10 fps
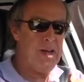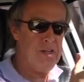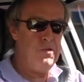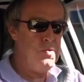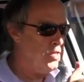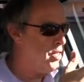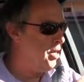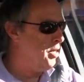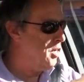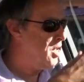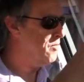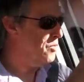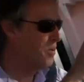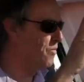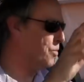had all this added
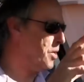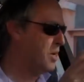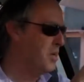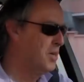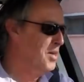leather everywhere.